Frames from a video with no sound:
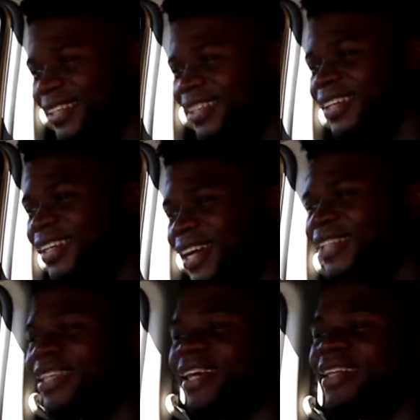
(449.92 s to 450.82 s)
Yeah,
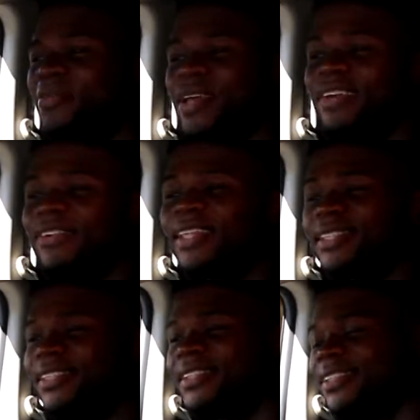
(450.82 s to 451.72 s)
last night I made
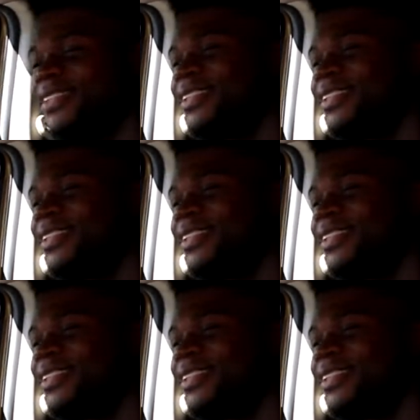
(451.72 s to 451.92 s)
raisins.